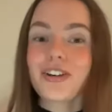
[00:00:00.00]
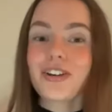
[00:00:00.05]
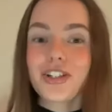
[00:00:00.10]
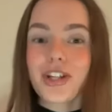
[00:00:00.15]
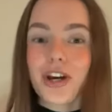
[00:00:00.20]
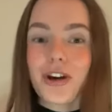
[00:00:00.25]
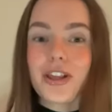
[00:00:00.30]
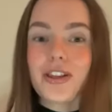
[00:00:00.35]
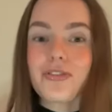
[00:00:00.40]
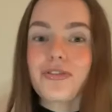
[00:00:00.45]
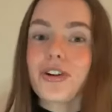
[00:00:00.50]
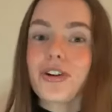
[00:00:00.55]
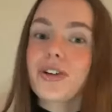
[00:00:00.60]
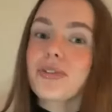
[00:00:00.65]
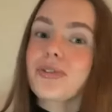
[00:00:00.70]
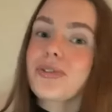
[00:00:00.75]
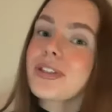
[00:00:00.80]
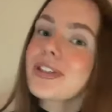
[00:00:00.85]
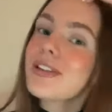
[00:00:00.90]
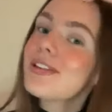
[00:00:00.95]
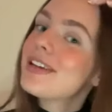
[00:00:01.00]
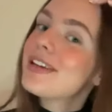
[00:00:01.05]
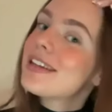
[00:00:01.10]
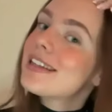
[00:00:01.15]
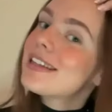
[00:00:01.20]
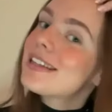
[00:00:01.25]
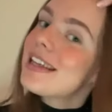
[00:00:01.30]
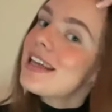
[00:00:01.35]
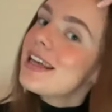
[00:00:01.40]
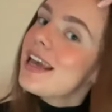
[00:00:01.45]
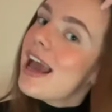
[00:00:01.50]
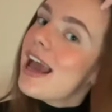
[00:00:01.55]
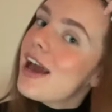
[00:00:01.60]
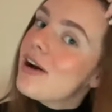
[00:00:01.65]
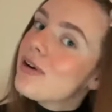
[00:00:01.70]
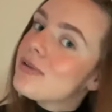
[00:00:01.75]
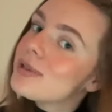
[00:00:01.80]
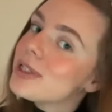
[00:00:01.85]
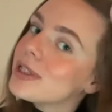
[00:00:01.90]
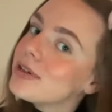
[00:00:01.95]
I'll show you the first one so you can see
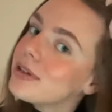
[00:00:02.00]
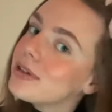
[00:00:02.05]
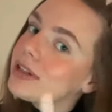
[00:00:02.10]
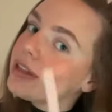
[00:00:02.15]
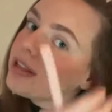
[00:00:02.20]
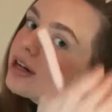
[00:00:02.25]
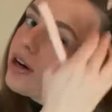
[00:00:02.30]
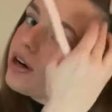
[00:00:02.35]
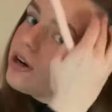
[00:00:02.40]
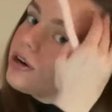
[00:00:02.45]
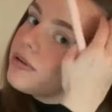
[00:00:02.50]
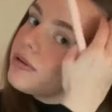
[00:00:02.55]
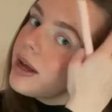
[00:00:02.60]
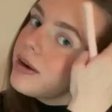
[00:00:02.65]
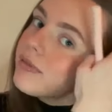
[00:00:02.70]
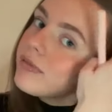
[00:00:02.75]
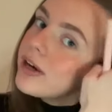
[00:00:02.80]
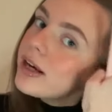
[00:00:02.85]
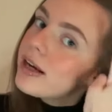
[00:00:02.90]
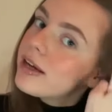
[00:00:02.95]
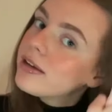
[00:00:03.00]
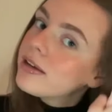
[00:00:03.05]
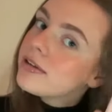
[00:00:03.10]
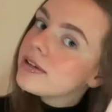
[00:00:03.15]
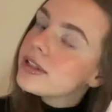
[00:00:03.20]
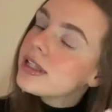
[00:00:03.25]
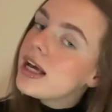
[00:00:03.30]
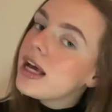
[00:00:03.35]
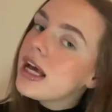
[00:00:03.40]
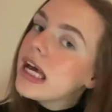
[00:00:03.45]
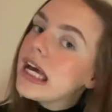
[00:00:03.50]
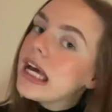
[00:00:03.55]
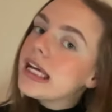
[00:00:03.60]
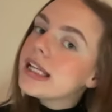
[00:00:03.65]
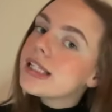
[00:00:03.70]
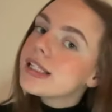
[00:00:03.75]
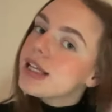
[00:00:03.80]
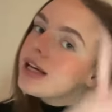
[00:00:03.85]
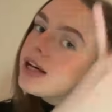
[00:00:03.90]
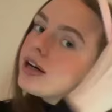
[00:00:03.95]
how I'm doing it the whole way around.
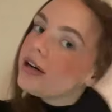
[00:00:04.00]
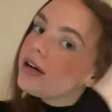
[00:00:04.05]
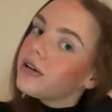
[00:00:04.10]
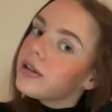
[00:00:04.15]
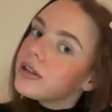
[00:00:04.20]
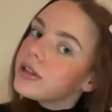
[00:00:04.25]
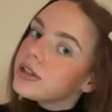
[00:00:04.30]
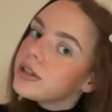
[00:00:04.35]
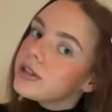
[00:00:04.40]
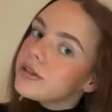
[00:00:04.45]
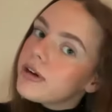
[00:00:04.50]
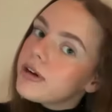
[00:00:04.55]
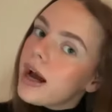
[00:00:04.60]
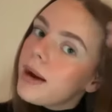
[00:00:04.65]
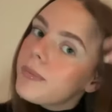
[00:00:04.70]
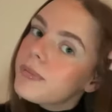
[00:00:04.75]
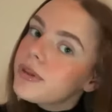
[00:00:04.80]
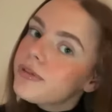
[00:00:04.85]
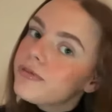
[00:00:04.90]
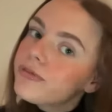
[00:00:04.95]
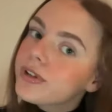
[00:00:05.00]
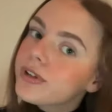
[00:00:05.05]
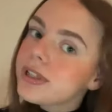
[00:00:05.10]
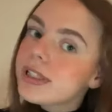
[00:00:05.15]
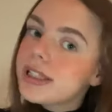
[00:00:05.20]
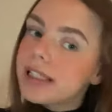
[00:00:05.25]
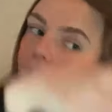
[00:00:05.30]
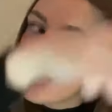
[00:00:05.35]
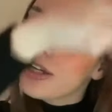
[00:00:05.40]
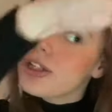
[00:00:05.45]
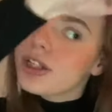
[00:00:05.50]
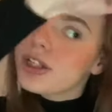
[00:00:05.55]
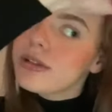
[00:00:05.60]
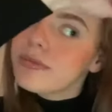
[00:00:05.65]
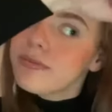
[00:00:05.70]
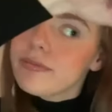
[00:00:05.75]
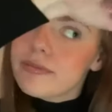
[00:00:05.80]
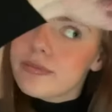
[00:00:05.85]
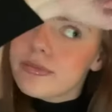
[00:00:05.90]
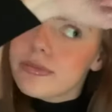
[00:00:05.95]
So just grab the first section
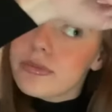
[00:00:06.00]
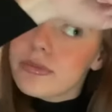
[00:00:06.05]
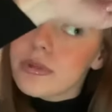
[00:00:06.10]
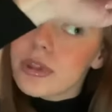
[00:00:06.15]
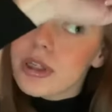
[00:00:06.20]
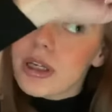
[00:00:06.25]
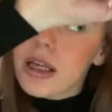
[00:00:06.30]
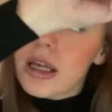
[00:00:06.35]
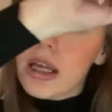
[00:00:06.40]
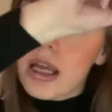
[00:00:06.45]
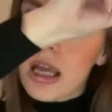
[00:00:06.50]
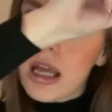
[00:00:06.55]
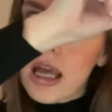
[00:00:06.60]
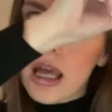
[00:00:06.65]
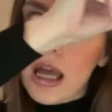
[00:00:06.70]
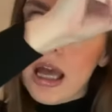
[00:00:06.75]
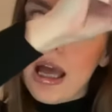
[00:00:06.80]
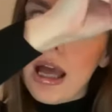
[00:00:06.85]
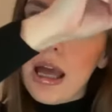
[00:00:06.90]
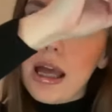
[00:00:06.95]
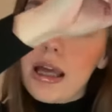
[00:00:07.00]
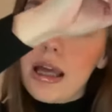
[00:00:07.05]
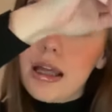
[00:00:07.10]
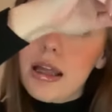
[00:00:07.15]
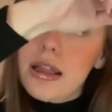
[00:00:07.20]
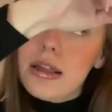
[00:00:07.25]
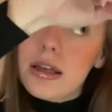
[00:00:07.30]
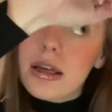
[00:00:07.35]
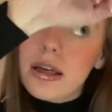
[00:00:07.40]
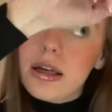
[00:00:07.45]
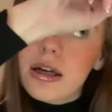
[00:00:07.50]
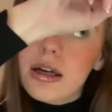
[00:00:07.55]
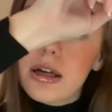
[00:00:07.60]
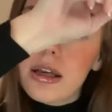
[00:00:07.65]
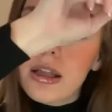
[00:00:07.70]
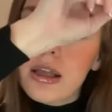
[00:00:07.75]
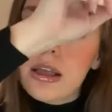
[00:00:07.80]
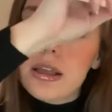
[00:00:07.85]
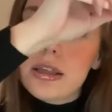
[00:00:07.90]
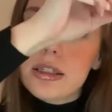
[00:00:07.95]
and I'm going
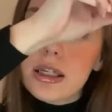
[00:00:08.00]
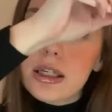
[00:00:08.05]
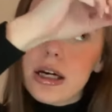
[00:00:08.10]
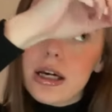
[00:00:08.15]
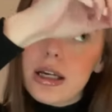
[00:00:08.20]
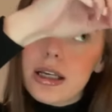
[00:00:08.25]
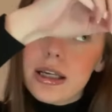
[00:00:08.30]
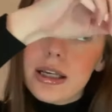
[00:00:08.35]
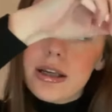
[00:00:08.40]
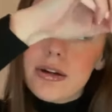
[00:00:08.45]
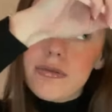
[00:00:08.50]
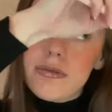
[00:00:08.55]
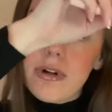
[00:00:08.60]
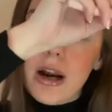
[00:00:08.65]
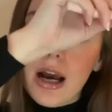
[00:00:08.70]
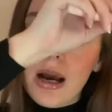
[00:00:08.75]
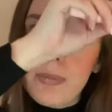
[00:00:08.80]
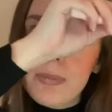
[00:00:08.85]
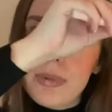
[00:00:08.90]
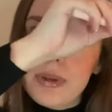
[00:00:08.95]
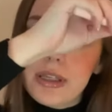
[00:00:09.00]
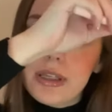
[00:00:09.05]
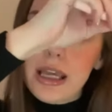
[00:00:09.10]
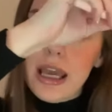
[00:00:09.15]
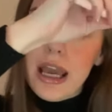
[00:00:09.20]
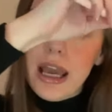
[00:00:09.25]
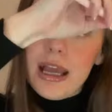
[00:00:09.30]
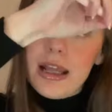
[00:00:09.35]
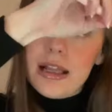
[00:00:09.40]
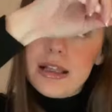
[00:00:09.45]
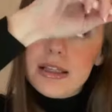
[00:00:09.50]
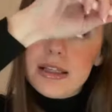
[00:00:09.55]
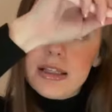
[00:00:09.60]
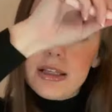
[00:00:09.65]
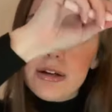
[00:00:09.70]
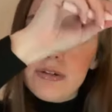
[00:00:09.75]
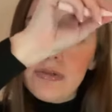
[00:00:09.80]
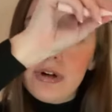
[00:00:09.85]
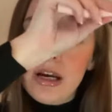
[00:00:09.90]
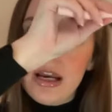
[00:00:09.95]
to tightly wrap the ends
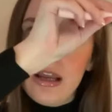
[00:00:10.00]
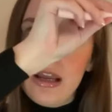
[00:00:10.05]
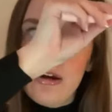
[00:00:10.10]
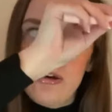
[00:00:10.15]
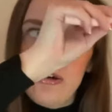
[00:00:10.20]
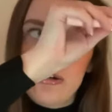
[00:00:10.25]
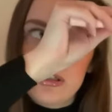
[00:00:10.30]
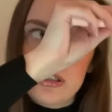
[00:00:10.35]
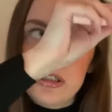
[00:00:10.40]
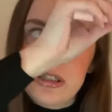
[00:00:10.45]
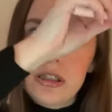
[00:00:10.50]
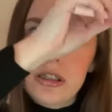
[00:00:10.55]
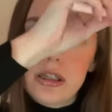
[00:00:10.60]
around